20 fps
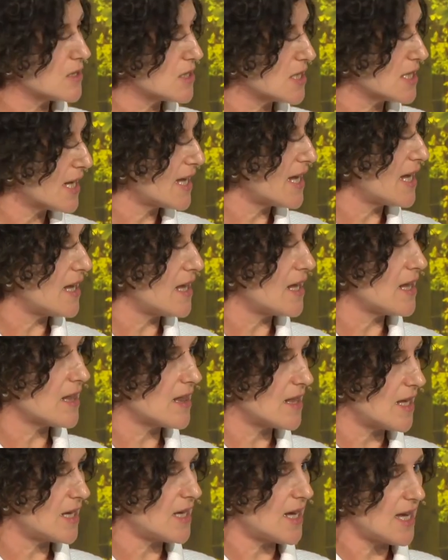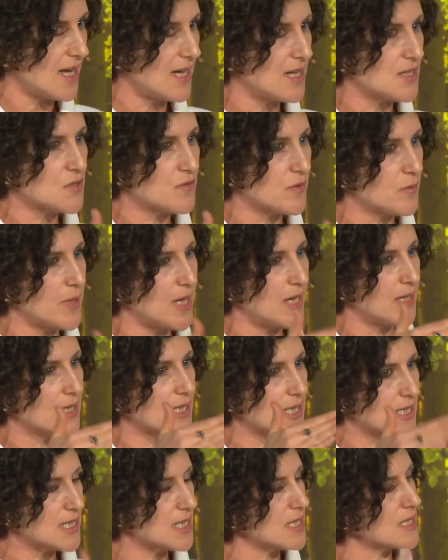today that has remained
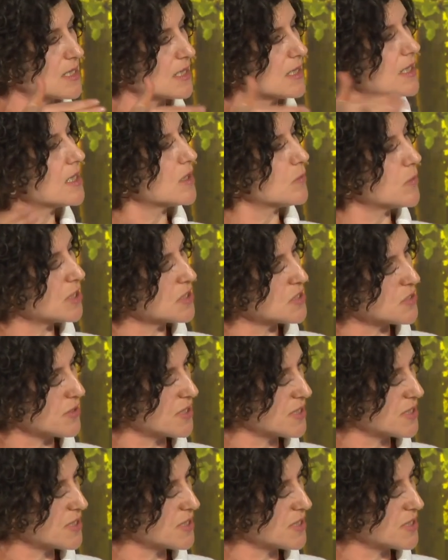consistently committed to our